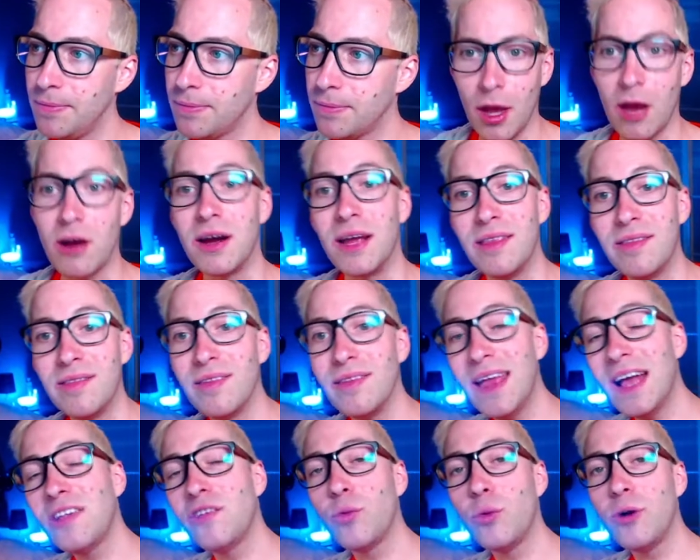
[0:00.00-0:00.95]
Alright, the
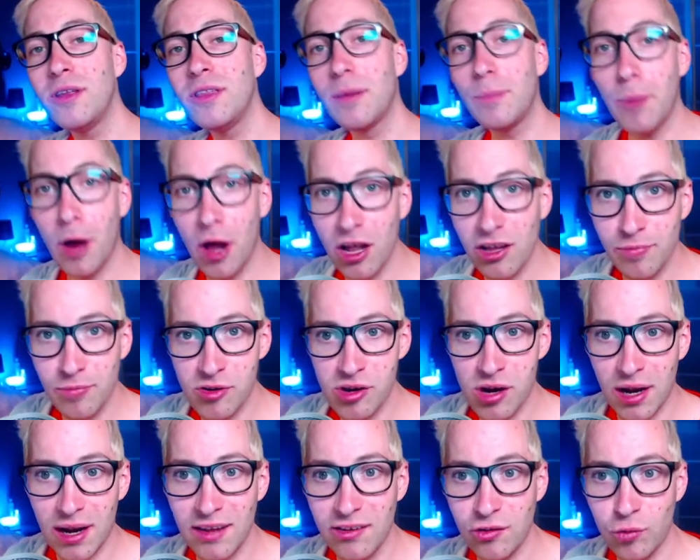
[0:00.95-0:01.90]
next one, the Miles
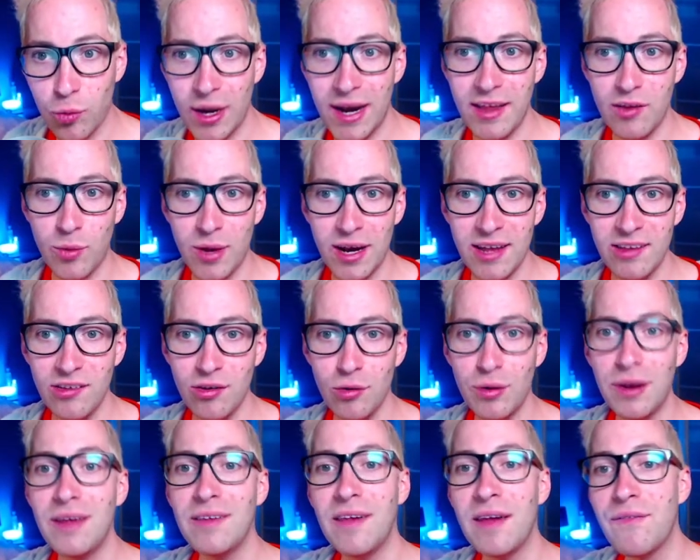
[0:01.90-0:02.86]
Morales 2020
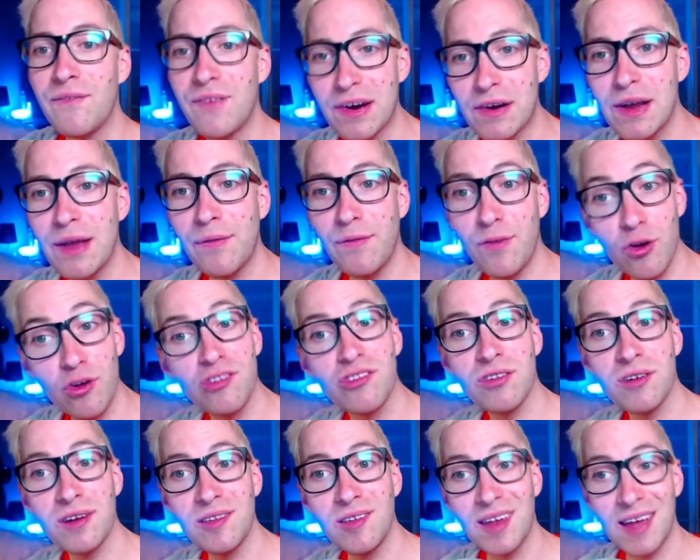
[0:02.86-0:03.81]
suit, is a very
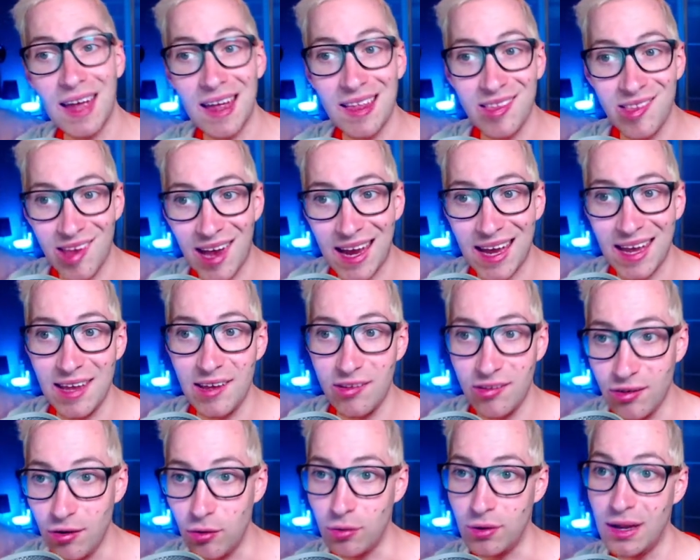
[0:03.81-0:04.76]
futuristic and techy
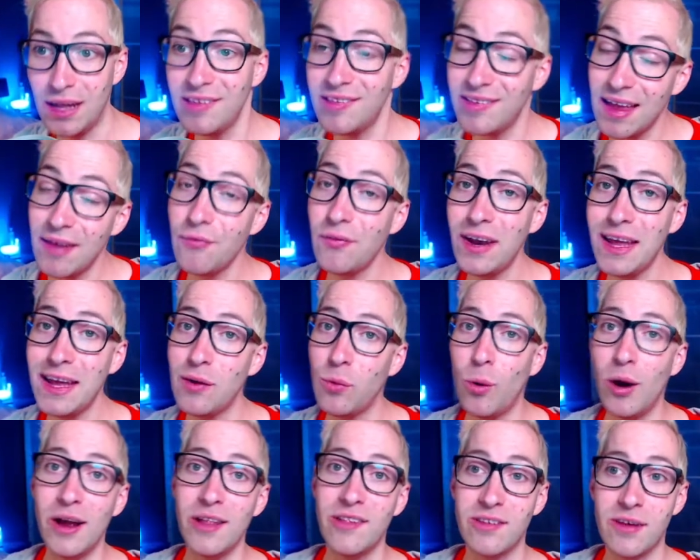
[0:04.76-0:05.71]
suit. It's definitely
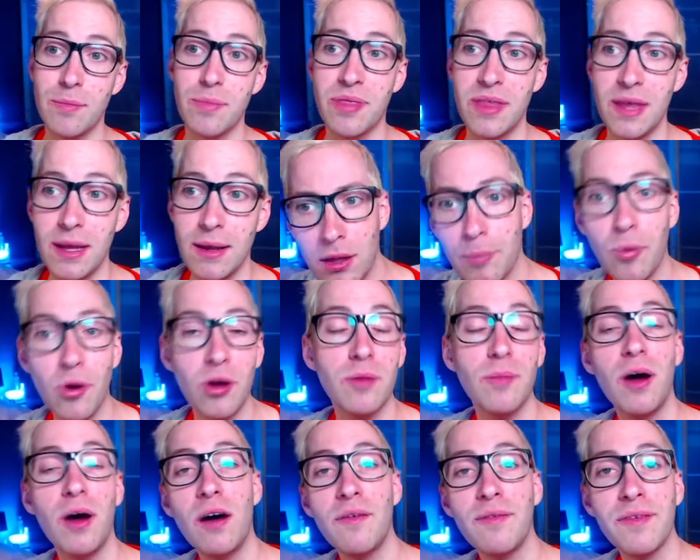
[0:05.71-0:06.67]
quite something. The bottom
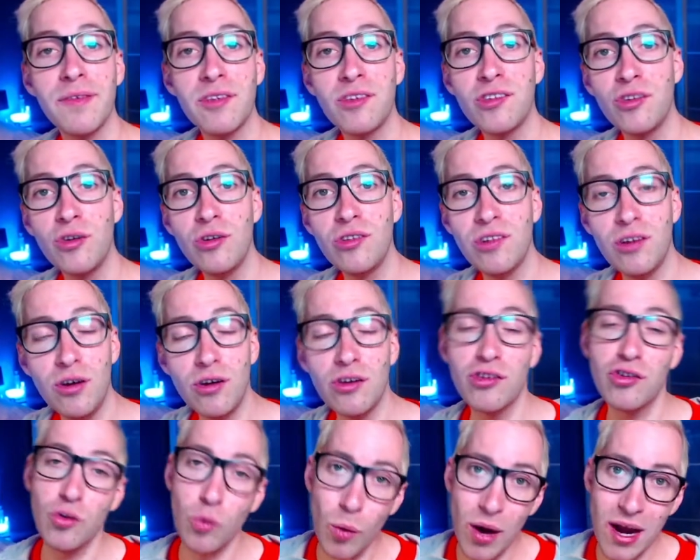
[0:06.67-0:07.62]
half of the suit
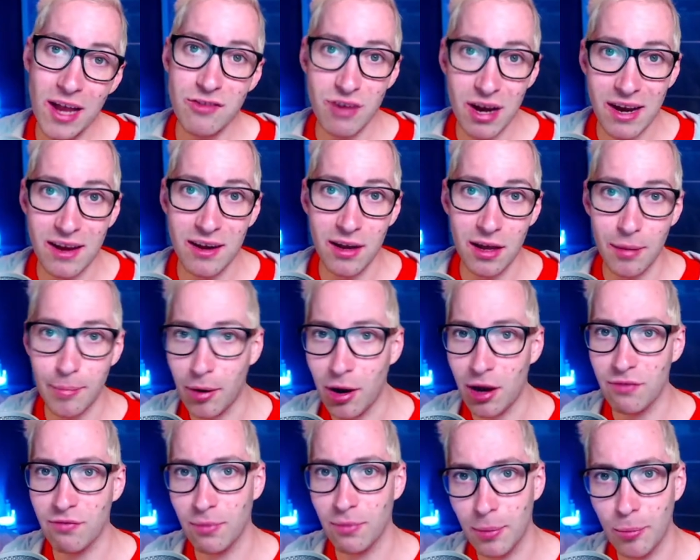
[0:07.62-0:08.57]
looks quite regular
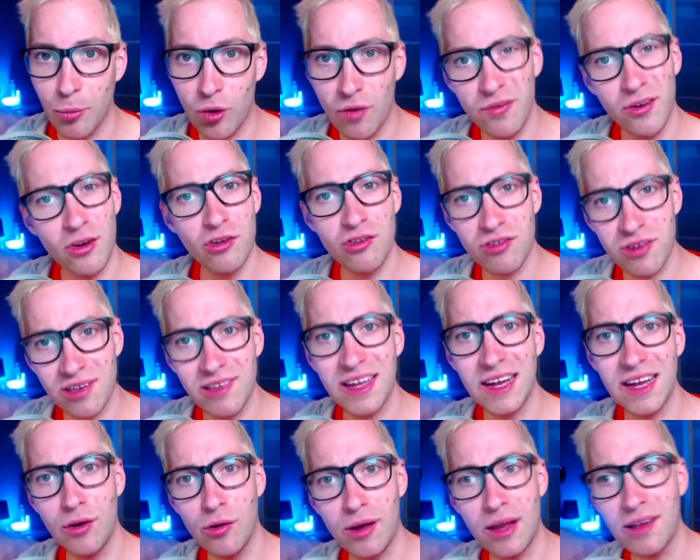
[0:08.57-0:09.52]
apart from the more
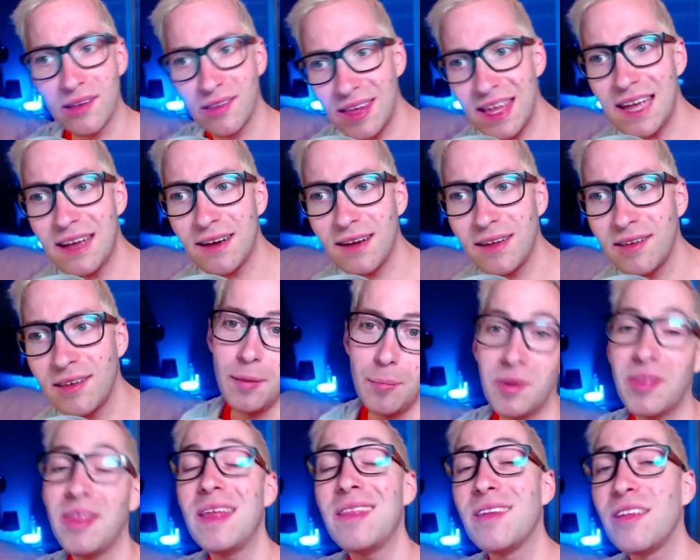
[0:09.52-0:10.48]
futuristic looking sneakers,
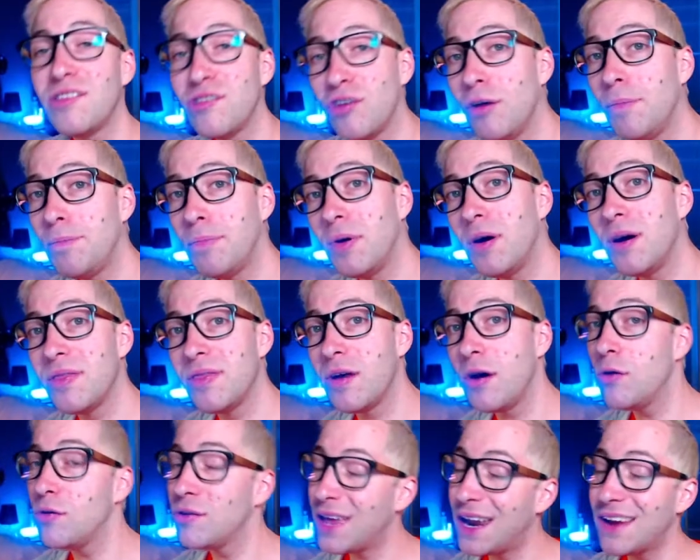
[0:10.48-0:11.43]
but then the top part
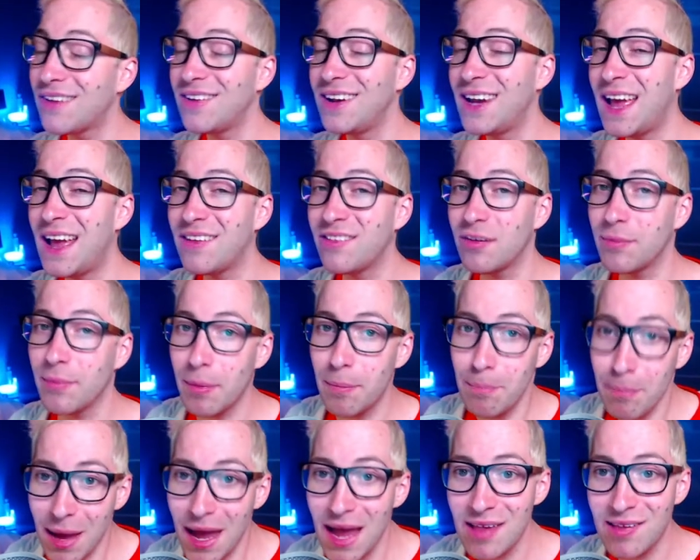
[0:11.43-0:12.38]
though, that actually has some
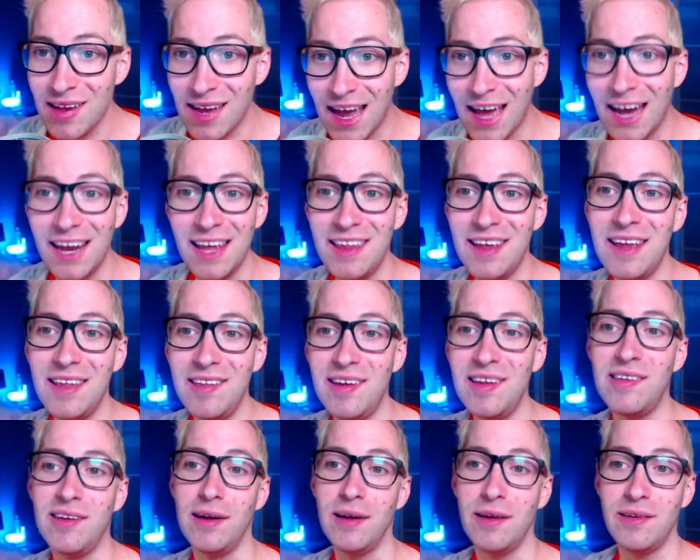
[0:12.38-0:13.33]
amazing LED
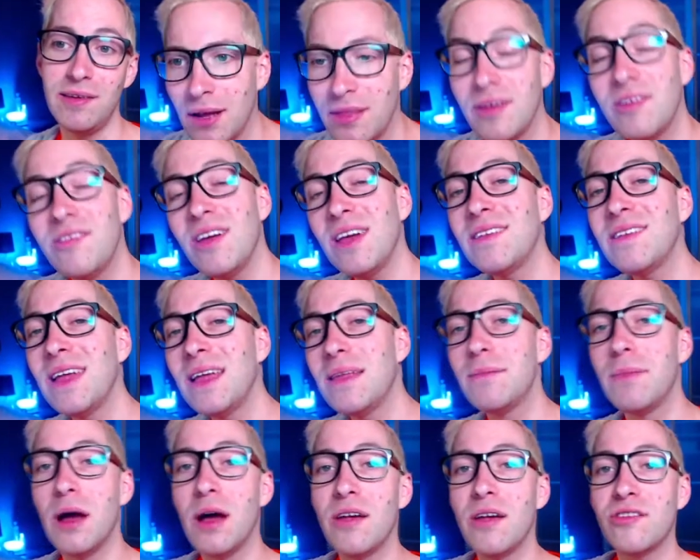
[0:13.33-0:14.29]
details. The chest and
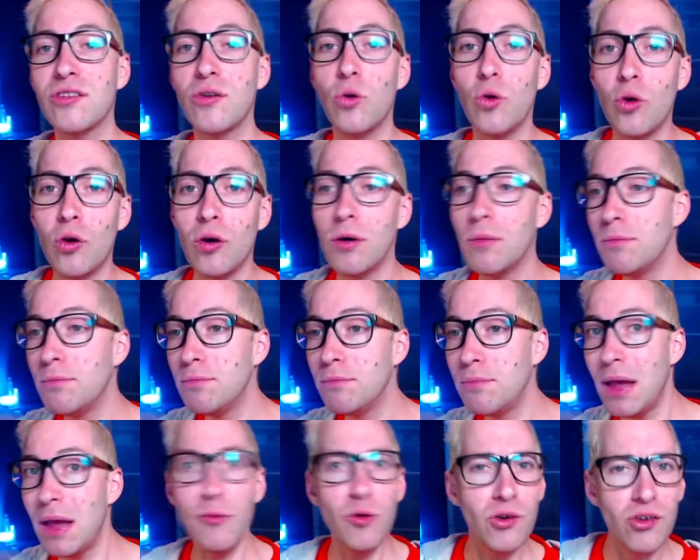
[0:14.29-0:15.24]
mask, or
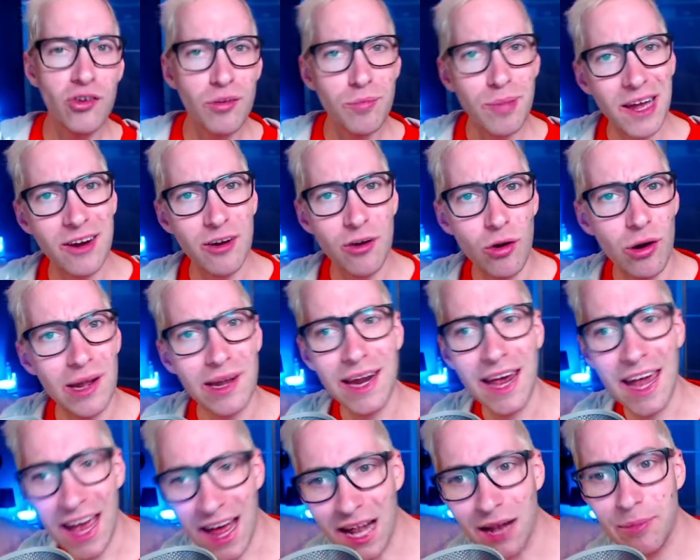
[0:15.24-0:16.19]
maybe we should better call it
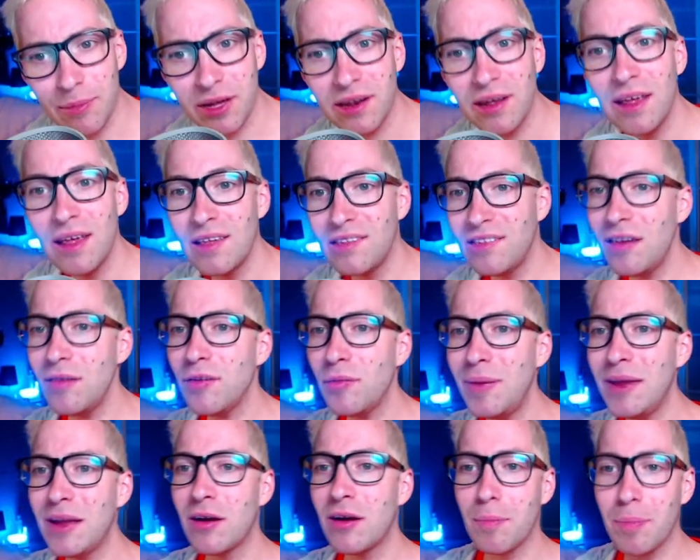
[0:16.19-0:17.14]
a helmet, seem to
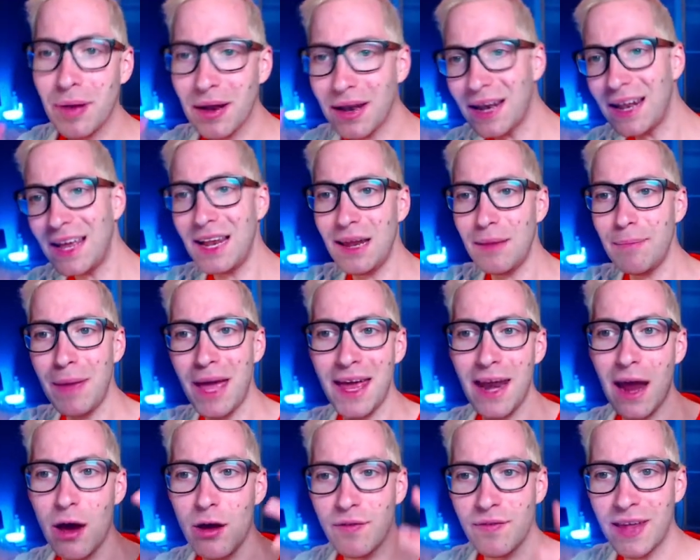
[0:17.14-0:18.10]
be completely made
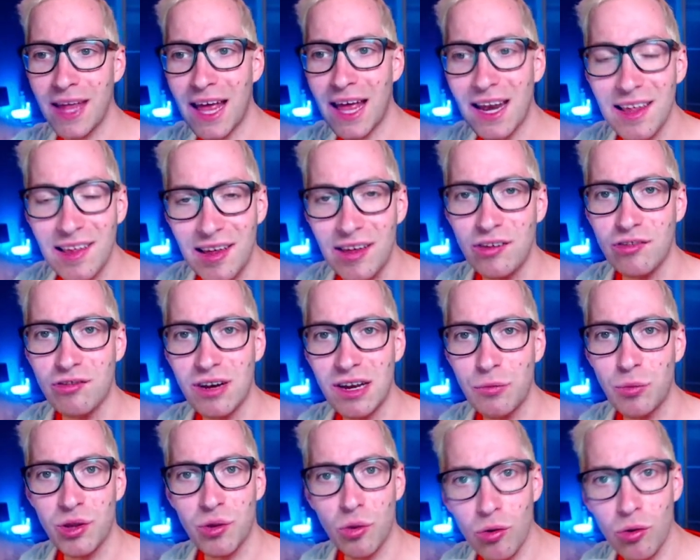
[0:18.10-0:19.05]
out of an LED screen
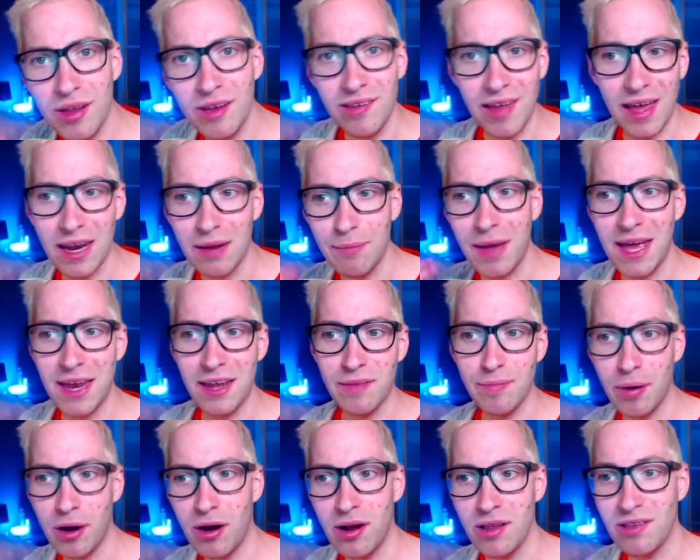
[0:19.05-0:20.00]
with all these animated
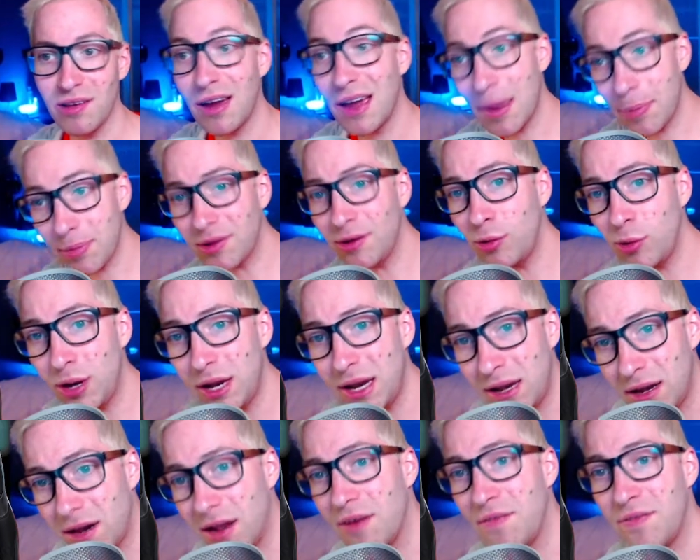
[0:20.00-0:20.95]
parts. I absolutely
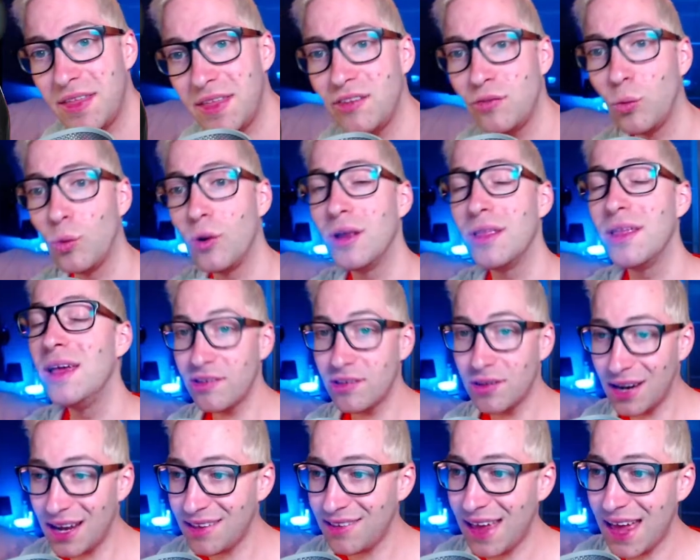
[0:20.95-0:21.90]
love this one, so
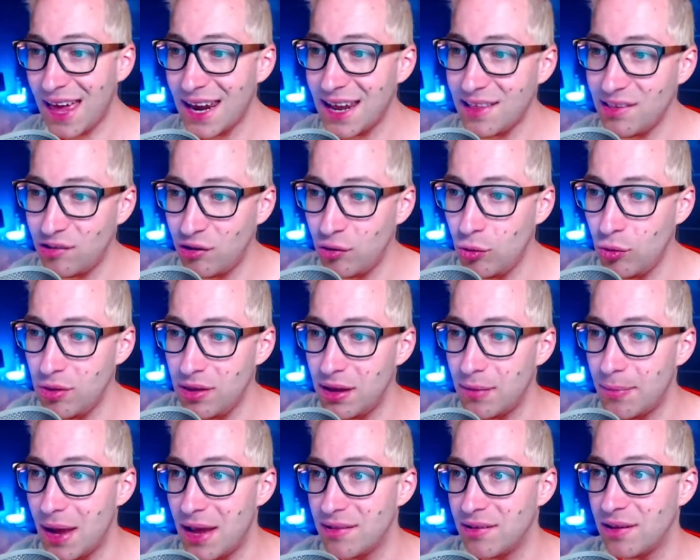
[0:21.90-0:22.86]
let's add it to the
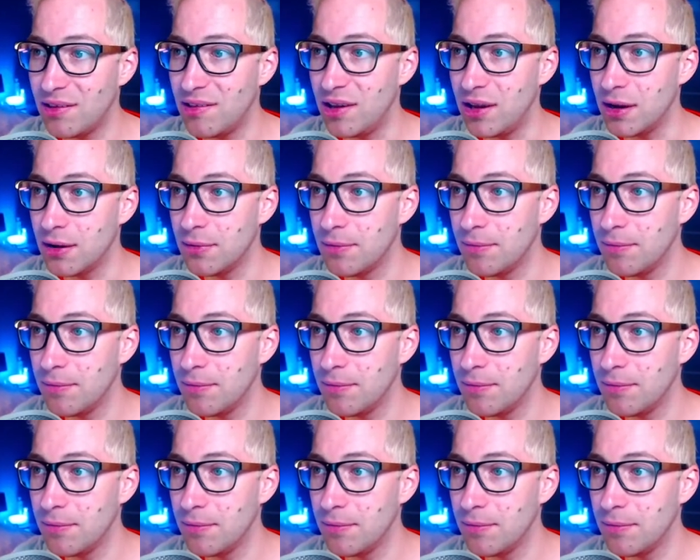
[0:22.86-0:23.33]
amazing tier.